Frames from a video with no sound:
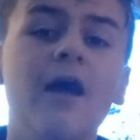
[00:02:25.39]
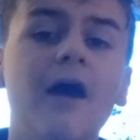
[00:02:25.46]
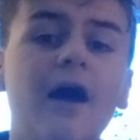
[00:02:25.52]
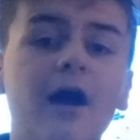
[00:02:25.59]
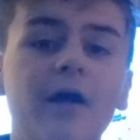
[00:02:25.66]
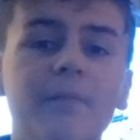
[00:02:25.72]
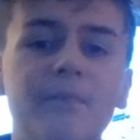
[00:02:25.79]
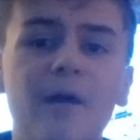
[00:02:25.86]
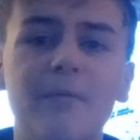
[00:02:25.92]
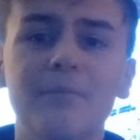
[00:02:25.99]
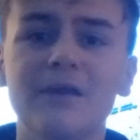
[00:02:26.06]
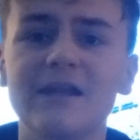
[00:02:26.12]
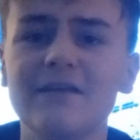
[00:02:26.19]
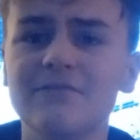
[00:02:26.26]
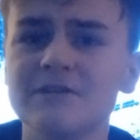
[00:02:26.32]
I
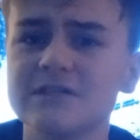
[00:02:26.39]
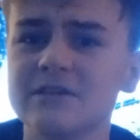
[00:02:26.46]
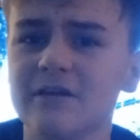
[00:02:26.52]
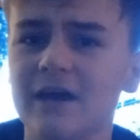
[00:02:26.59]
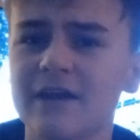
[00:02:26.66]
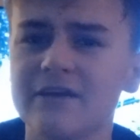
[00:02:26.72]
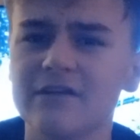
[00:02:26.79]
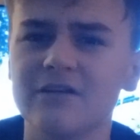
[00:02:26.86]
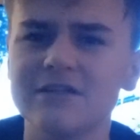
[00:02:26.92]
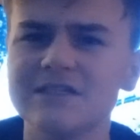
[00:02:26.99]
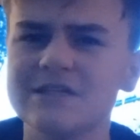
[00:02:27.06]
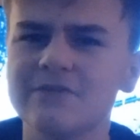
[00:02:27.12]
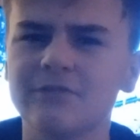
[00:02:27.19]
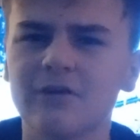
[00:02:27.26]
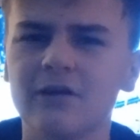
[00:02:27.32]
believe it's like
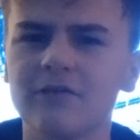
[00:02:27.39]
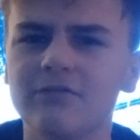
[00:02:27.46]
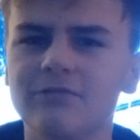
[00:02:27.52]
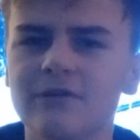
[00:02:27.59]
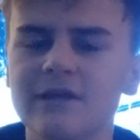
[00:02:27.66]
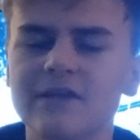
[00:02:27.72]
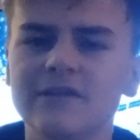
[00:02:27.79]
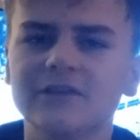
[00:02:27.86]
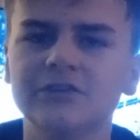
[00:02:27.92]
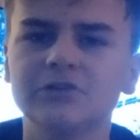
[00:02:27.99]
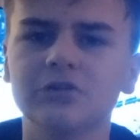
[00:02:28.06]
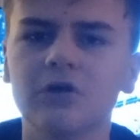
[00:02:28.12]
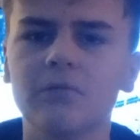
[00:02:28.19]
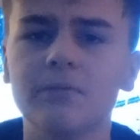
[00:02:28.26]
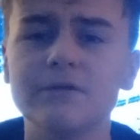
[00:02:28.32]
95 feet, this
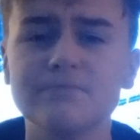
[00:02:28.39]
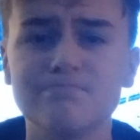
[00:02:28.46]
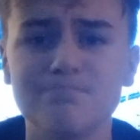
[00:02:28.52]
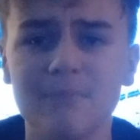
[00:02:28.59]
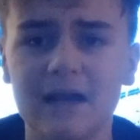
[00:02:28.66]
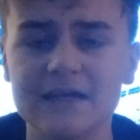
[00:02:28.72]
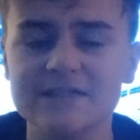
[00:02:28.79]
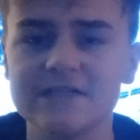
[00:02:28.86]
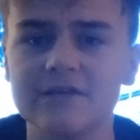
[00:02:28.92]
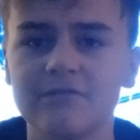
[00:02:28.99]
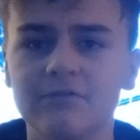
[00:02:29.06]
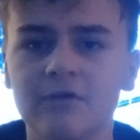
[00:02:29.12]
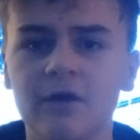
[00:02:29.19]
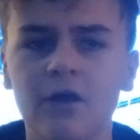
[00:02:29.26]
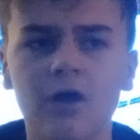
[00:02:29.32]
drop. It's massive.